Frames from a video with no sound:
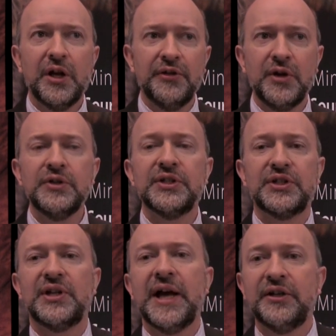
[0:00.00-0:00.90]
And those are the
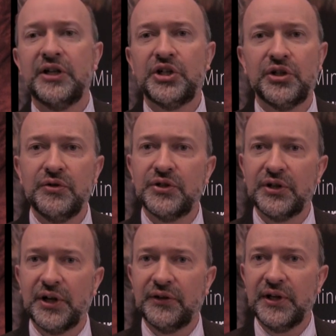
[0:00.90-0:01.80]
standard issues
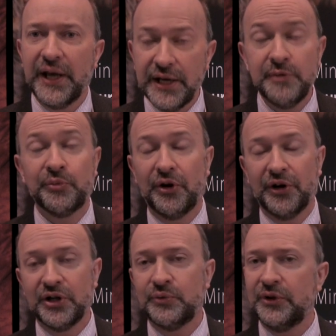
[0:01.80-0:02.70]
that I think any
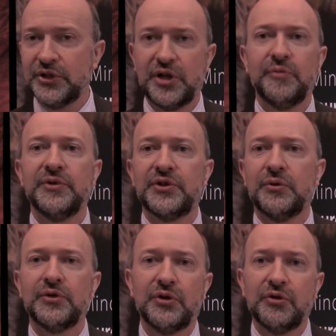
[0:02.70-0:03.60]
product, whether it's open
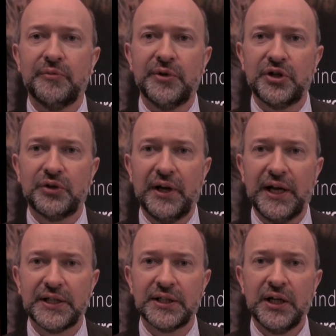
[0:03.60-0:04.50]
source or commercial,
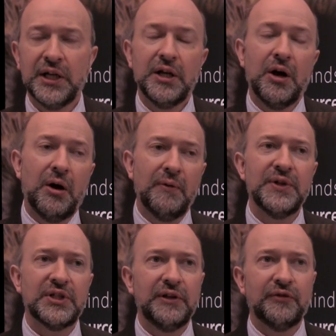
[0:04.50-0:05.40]
has.
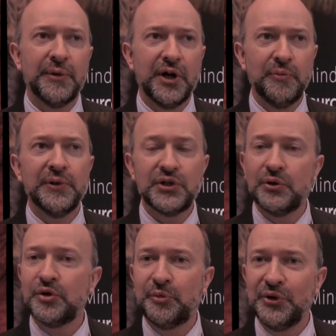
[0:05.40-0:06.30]
Obviously from an open
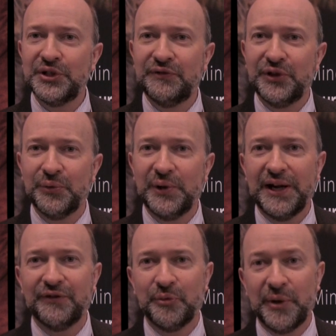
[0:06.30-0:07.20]
source point of view, we
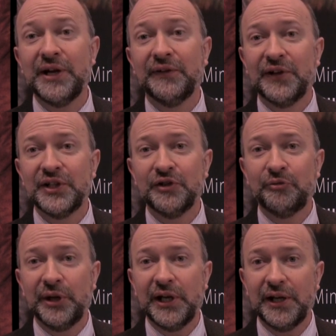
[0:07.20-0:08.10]
have the benefit
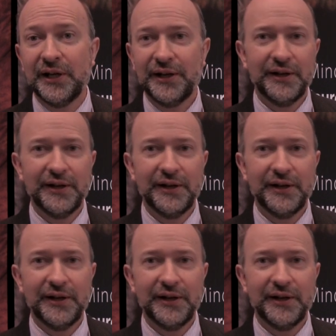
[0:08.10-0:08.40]
of being